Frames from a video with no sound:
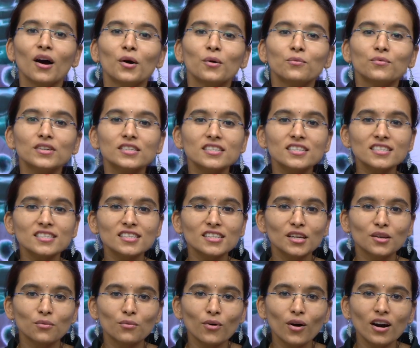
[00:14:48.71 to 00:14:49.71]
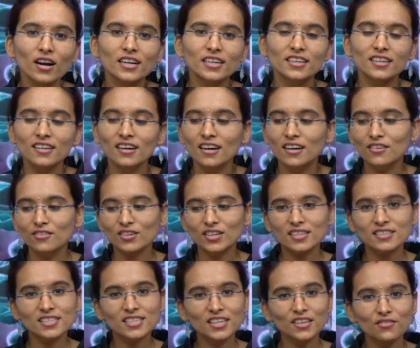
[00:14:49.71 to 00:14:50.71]
which is involved in
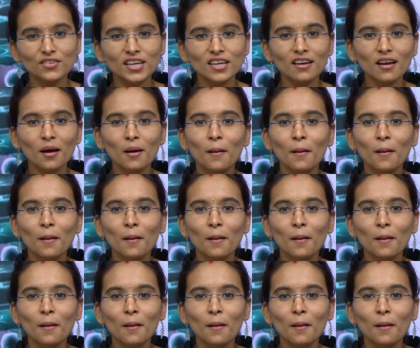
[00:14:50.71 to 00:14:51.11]
receiving,